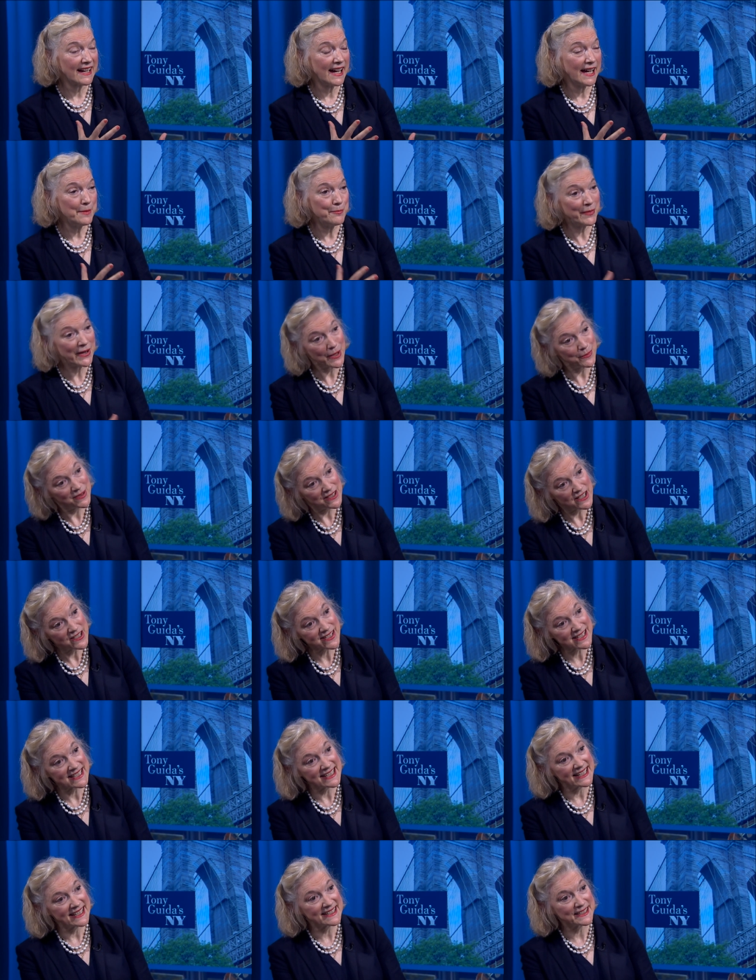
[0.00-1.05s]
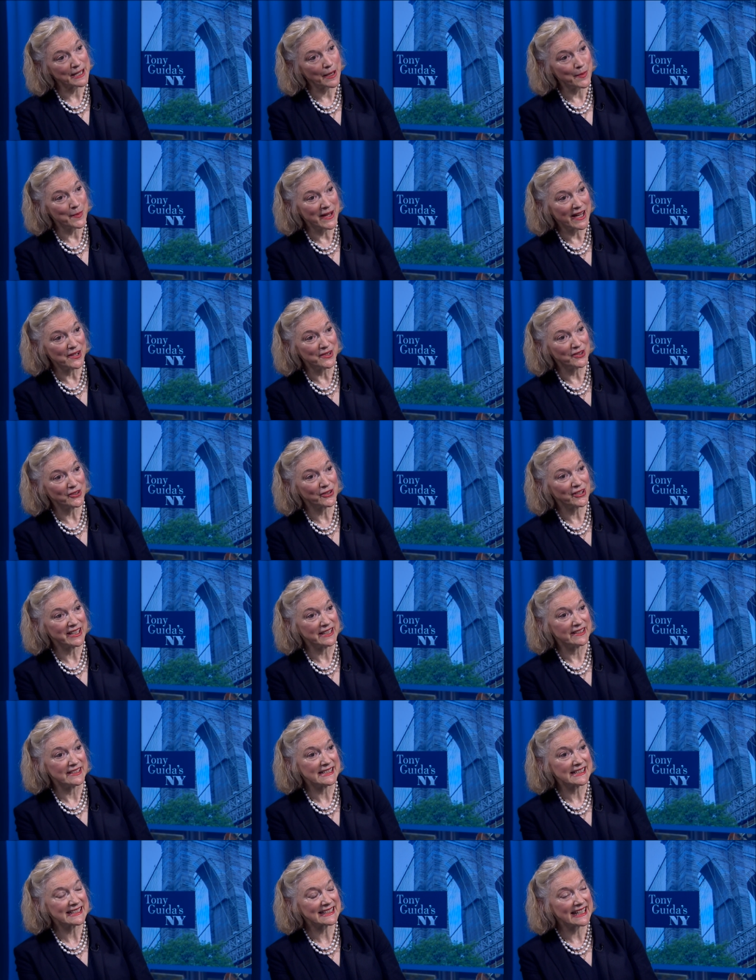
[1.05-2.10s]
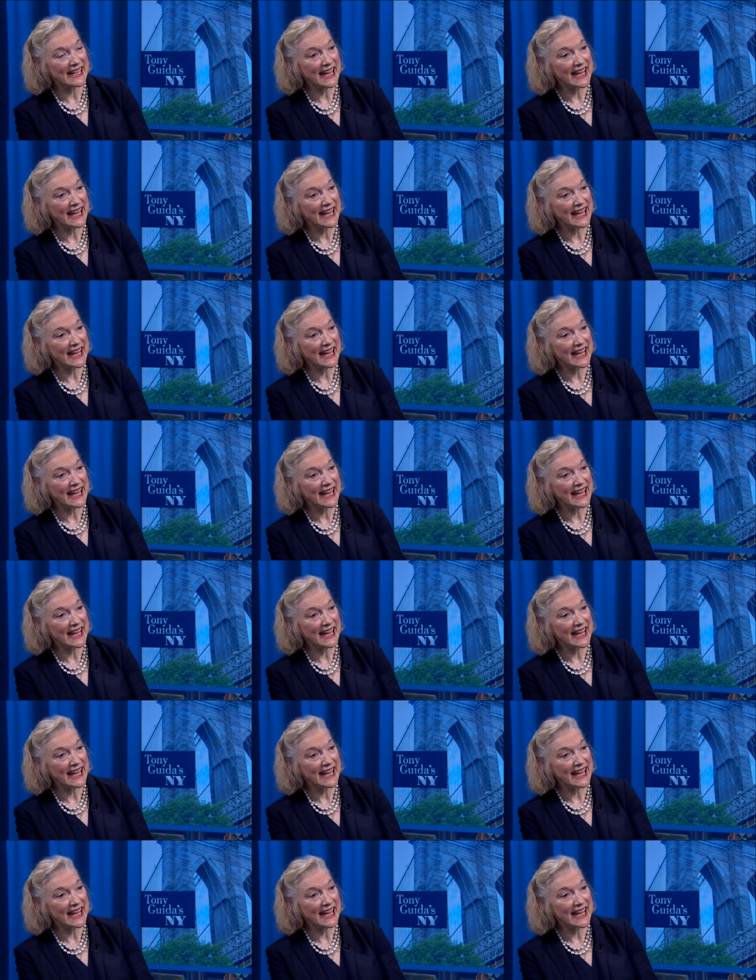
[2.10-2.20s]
I published it about 2 years